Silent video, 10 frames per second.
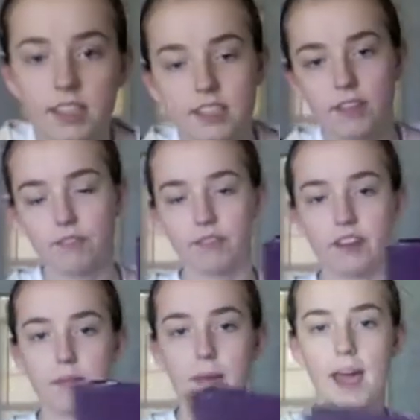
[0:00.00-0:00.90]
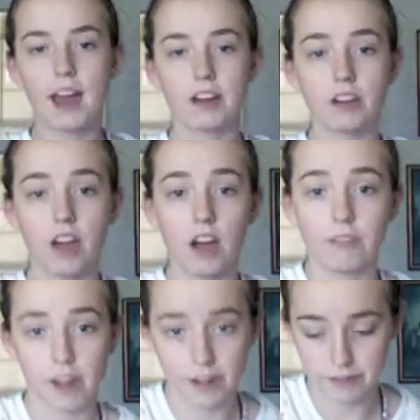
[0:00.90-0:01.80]
is a free pattern on
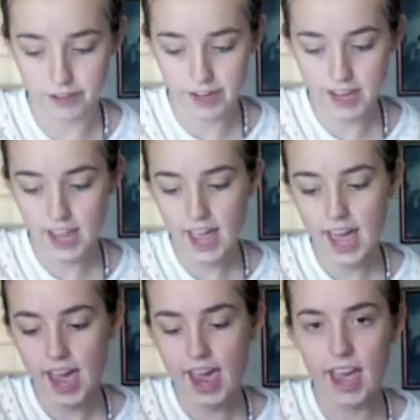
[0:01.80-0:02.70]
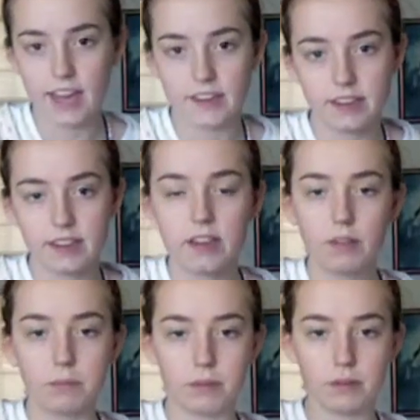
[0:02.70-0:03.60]
Ravelry. And
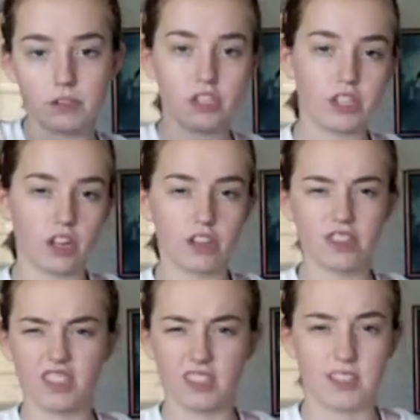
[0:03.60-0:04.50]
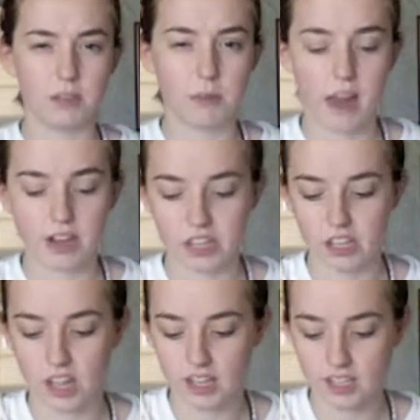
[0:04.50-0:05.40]
Knittables, she also does this pattern a
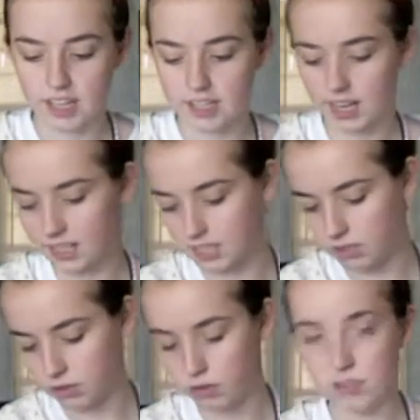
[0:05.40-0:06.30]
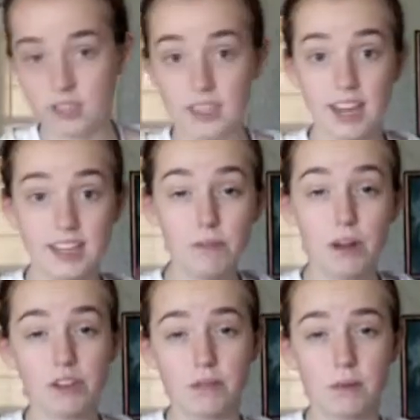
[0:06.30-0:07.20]
lot because I did
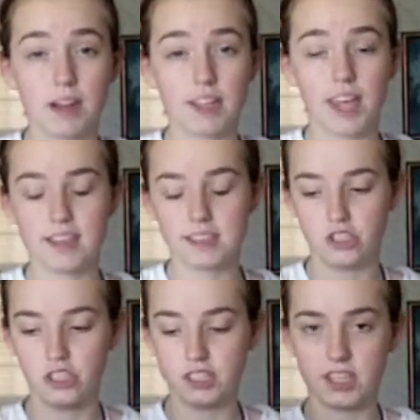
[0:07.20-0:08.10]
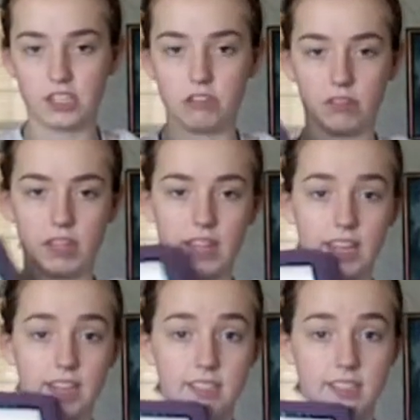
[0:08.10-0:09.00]
watch her podcast and she says she really
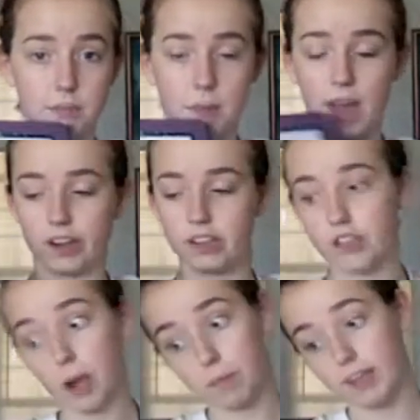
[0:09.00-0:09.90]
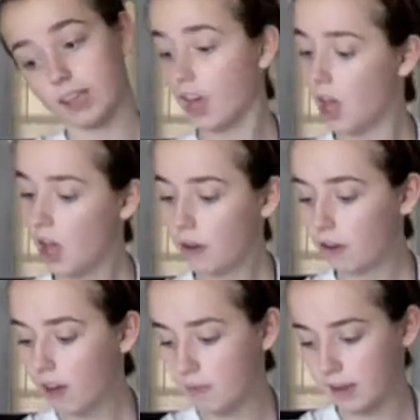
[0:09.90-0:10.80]
likes this pattern. So I'm like, well,
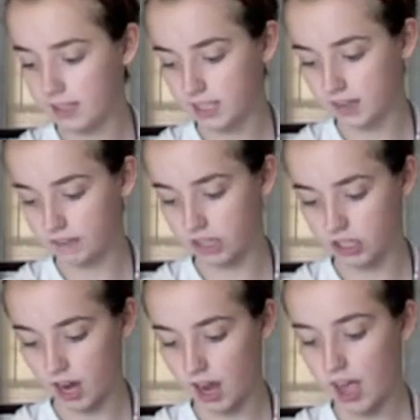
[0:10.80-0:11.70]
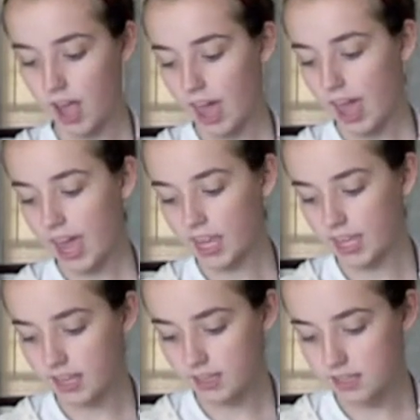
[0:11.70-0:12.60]
I might give it a shot. It
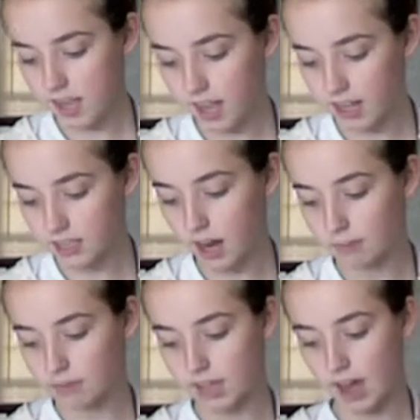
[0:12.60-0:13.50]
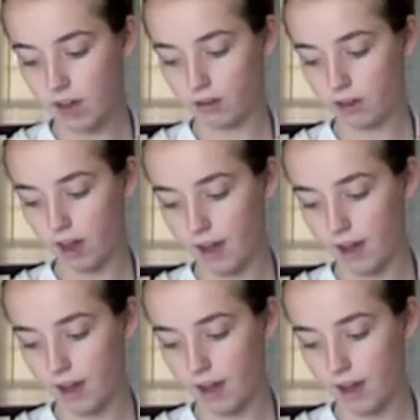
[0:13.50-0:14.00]
is a top-down